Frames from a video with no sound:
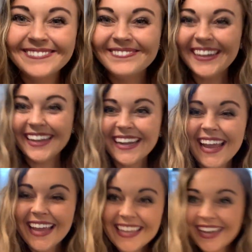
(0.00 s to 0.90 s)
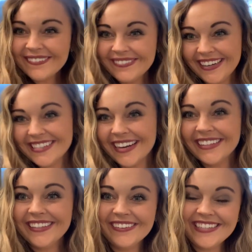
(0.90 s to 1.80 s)
But yep, there's our
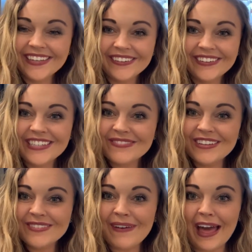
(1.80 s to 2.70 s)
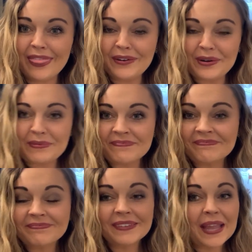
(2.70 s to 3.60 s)
cute little Christmas bathroom.
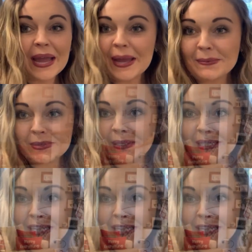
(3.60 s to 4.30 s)
Absolutely